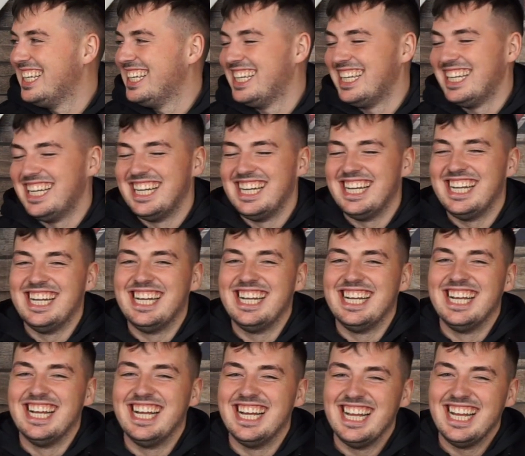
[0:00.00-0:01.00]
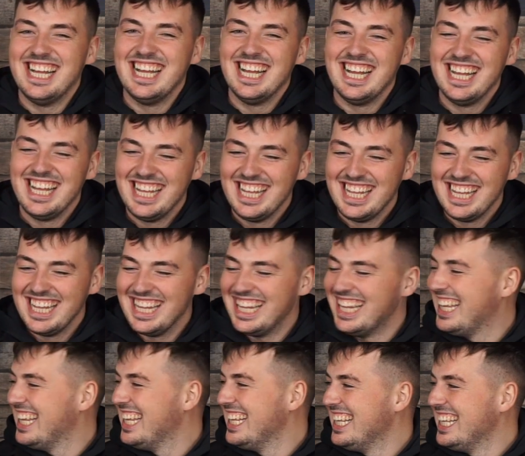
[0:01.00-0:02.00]

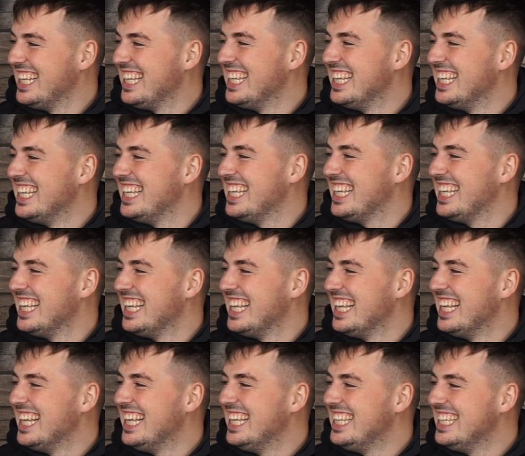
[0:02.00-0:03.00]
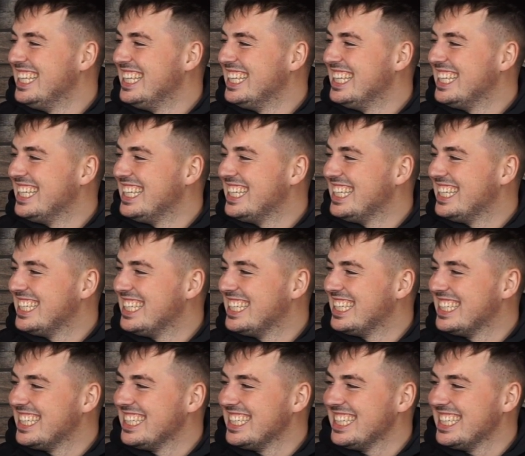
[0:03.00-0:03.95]
No words are spoken by the person on screen.